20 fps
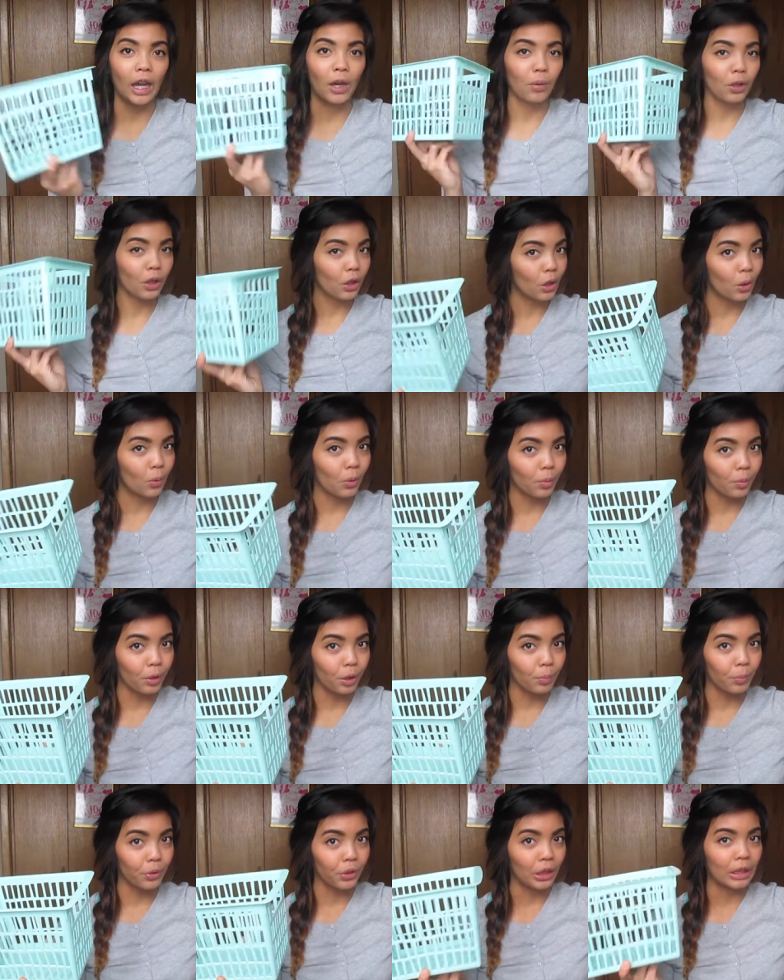I already know where I'm
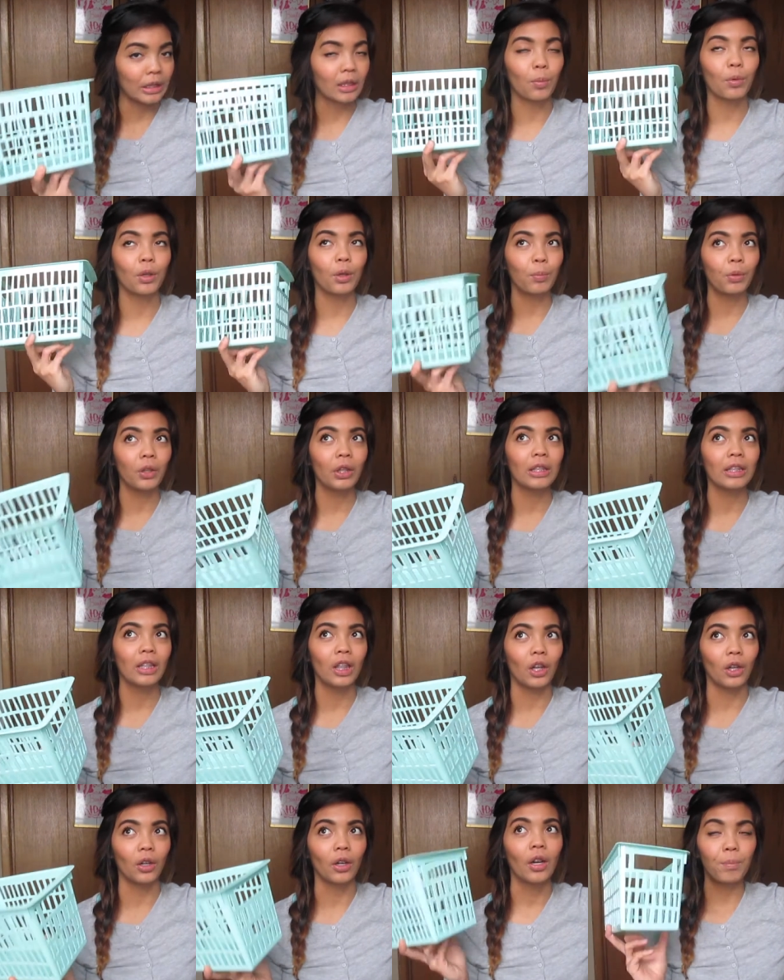going to put this. I'm going to put this
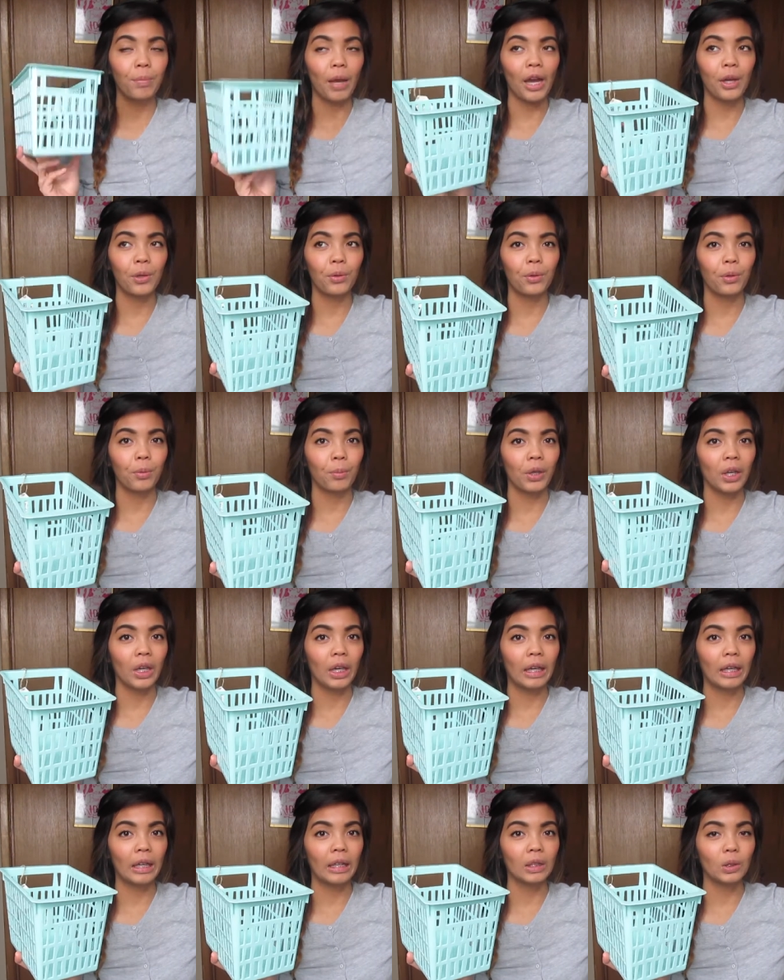in our bathroom
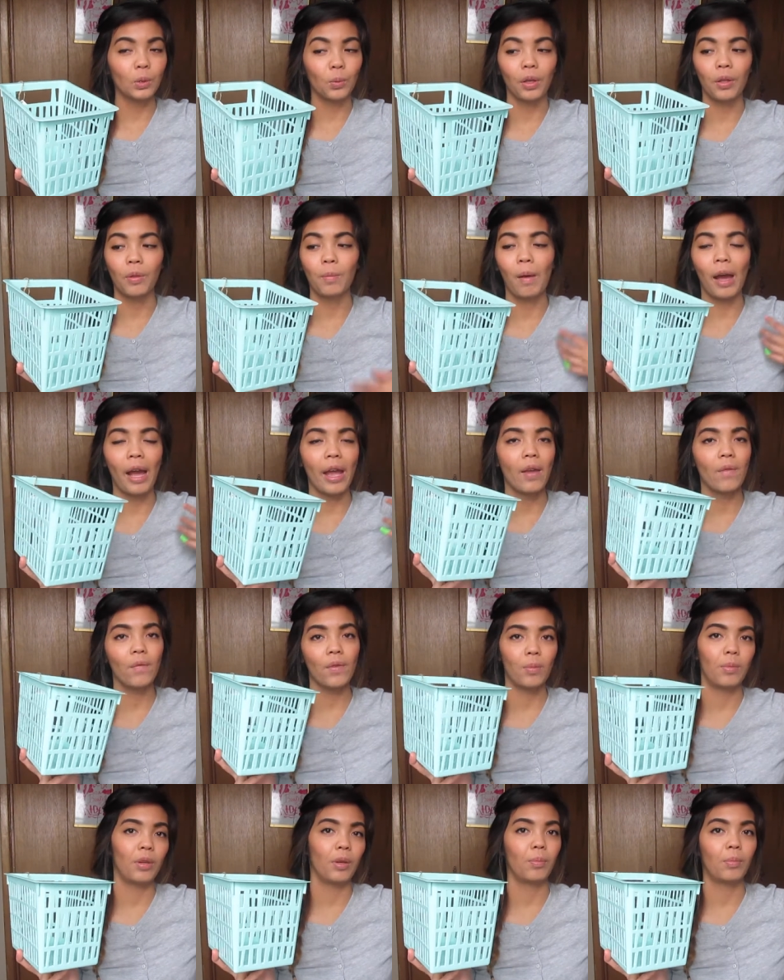because with my
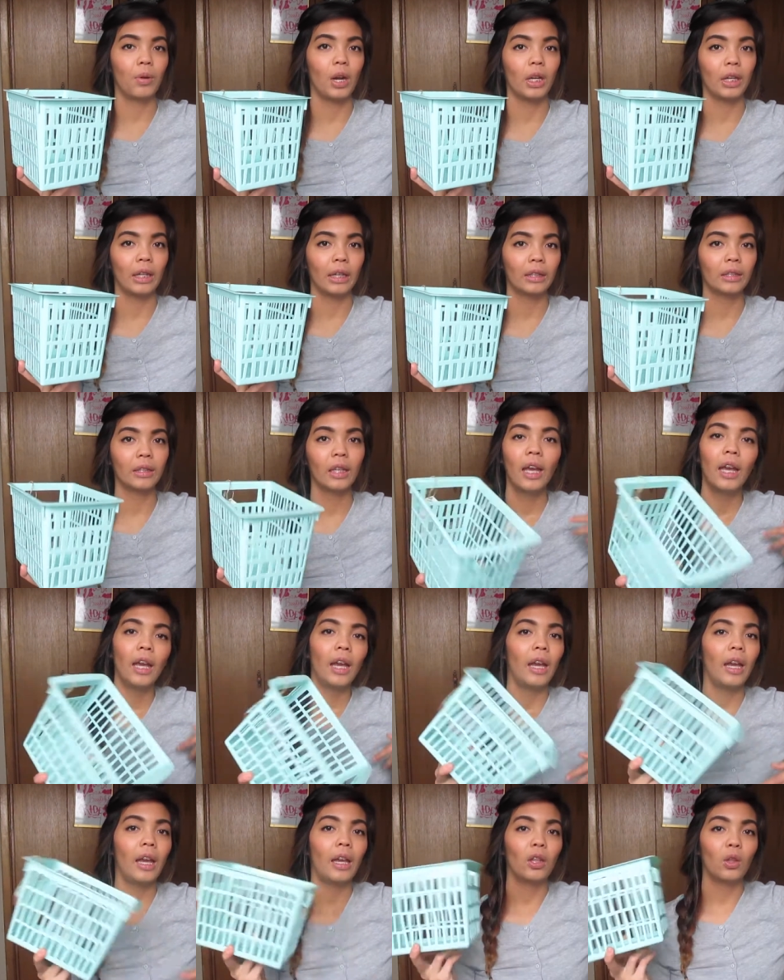feminine products
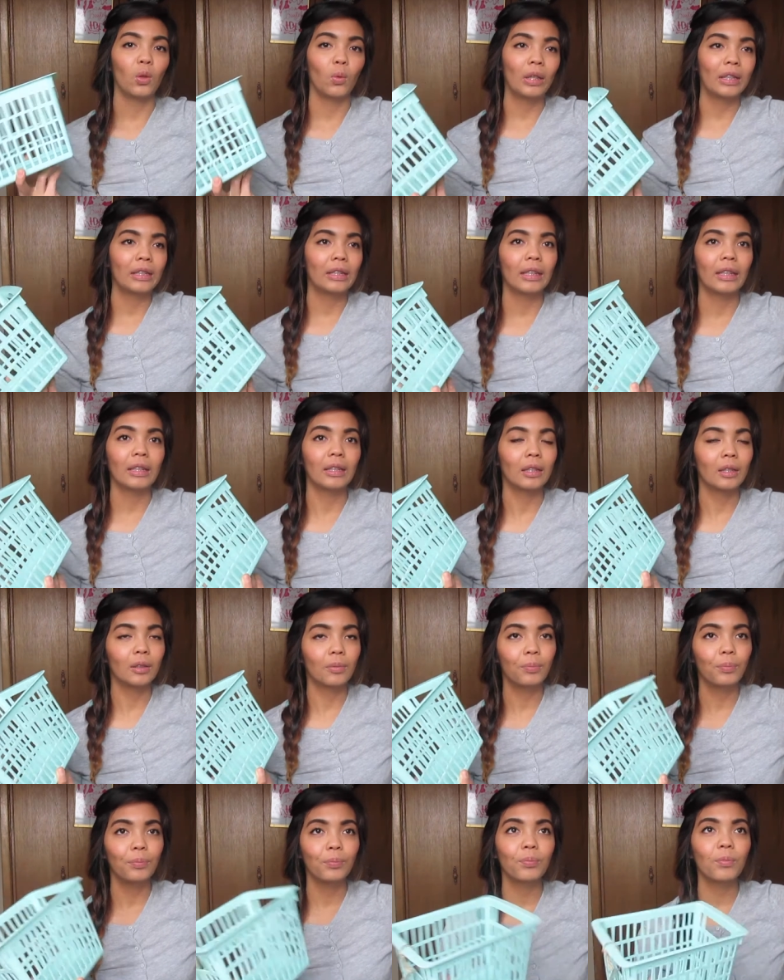and Luis's
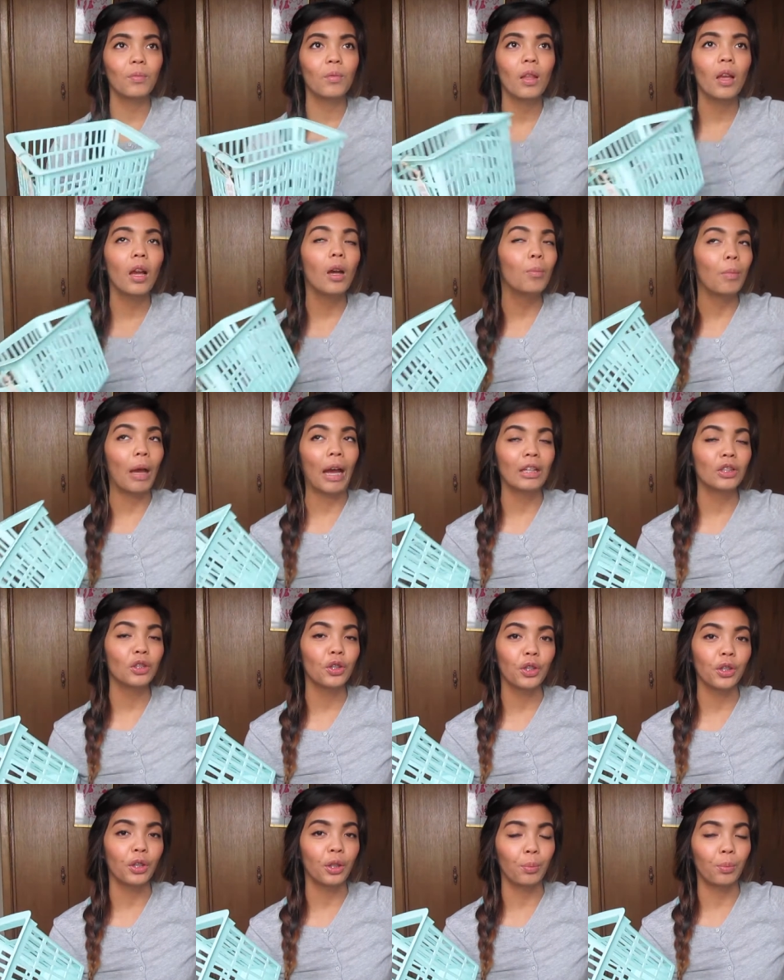
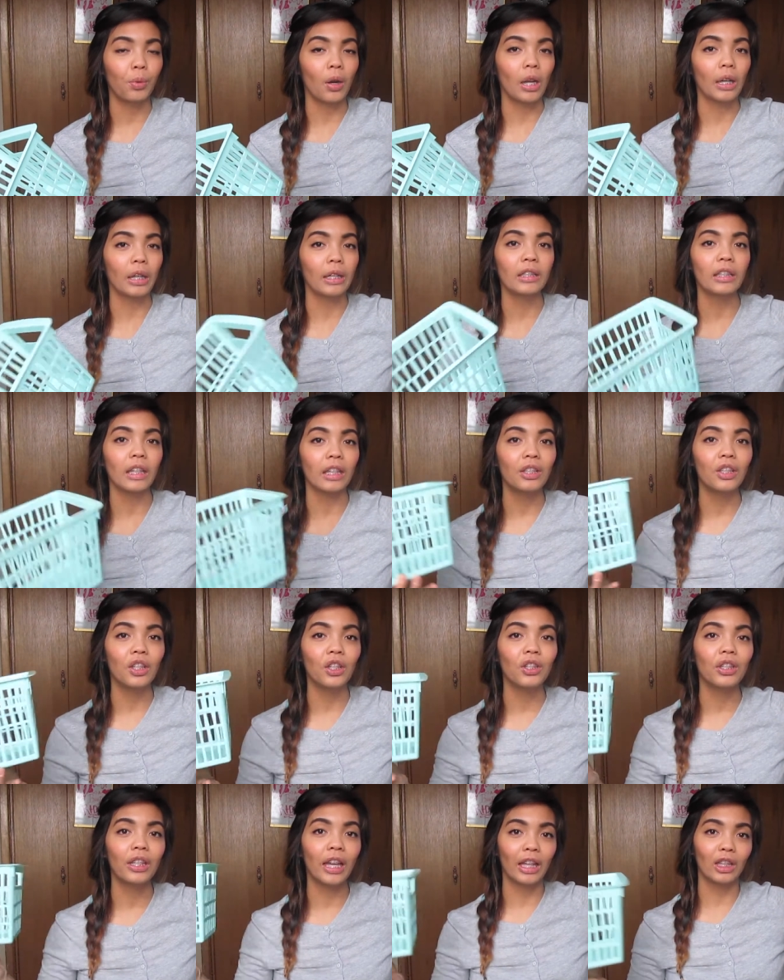masculine products, it
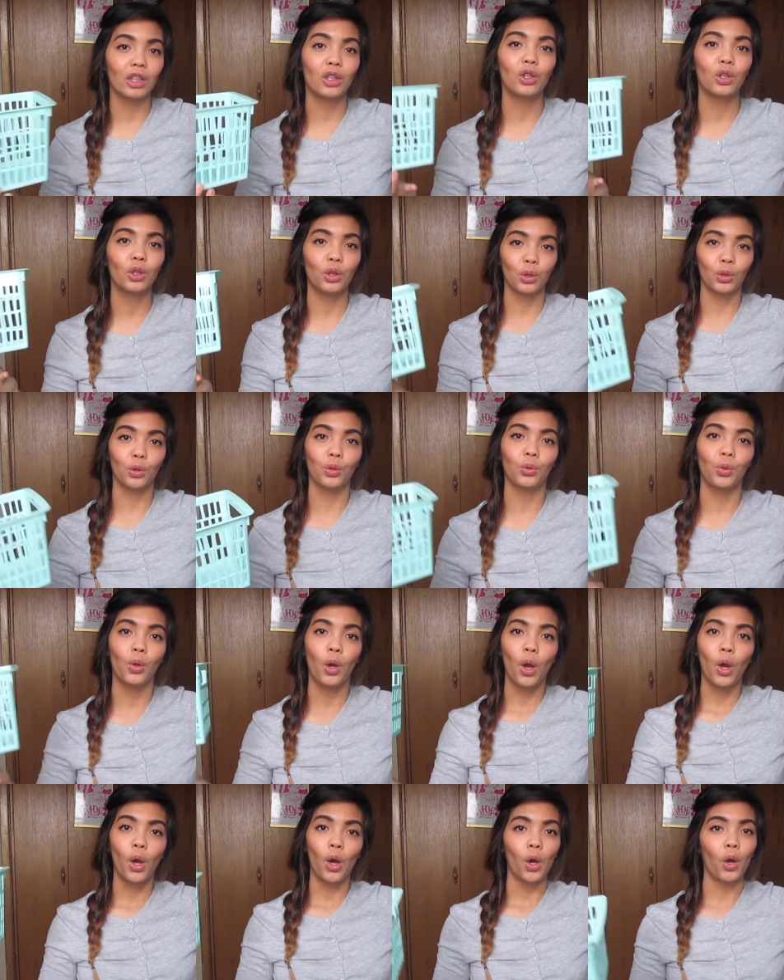just tends
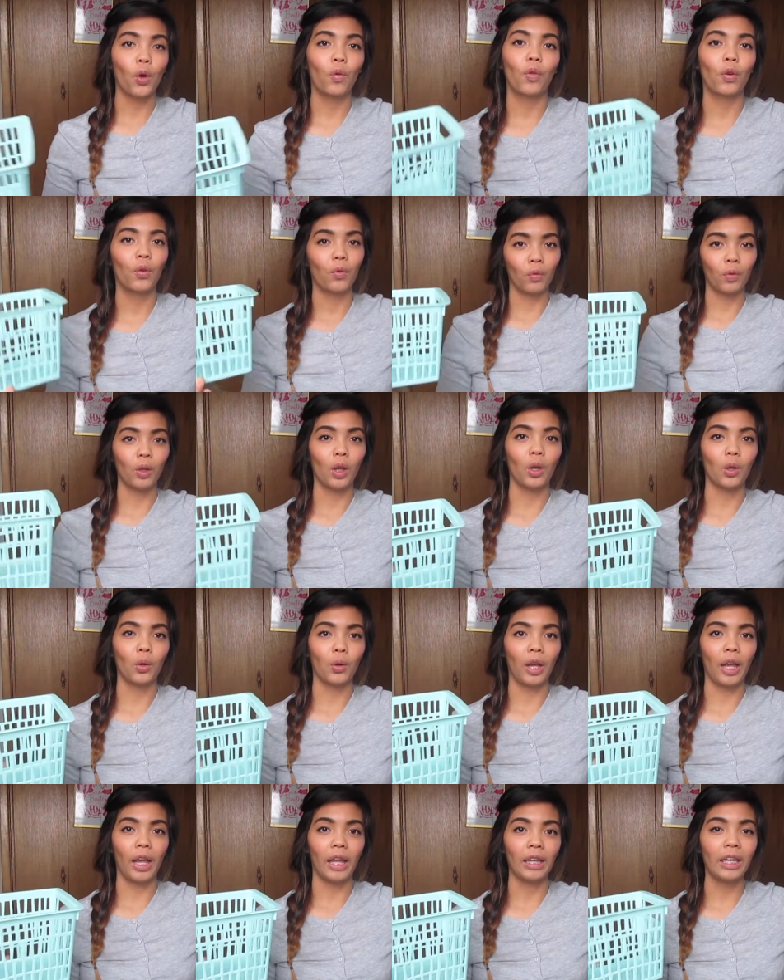to
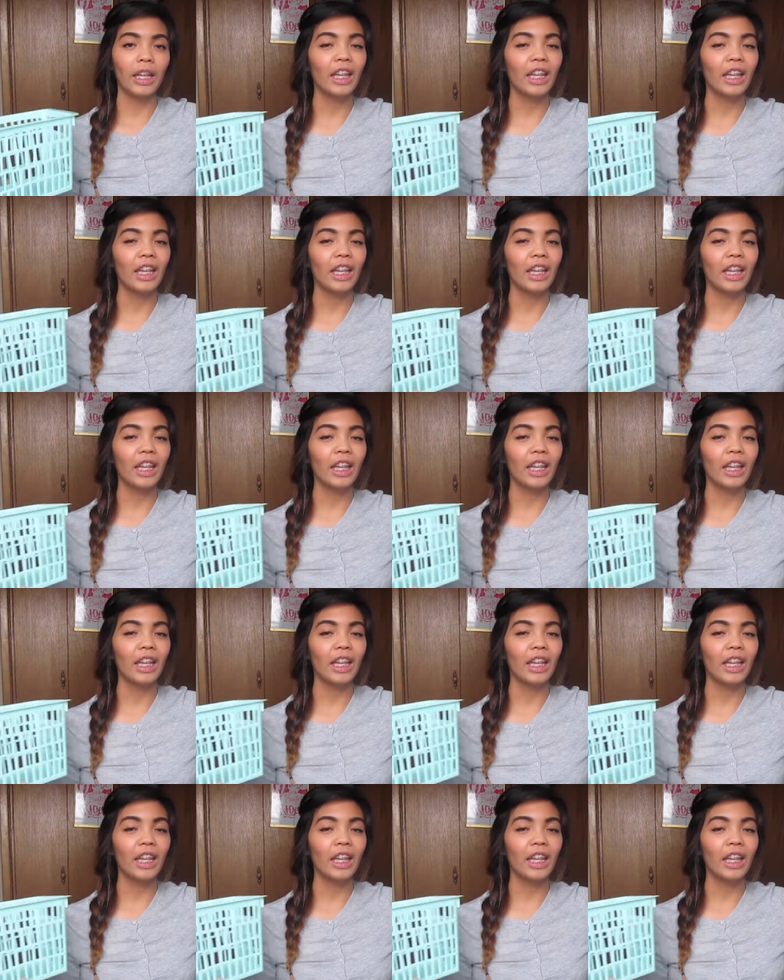overflow. And